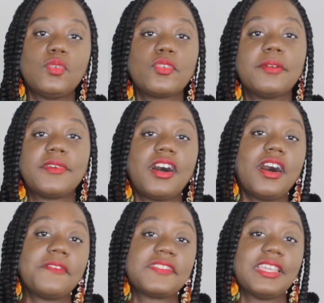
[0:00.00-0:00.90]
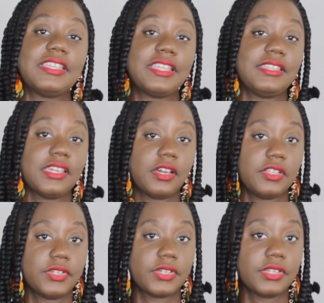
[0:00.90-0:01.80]
you wear more often than the
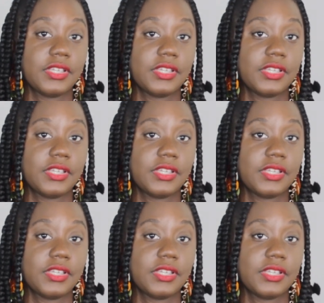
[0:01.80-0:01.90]
other?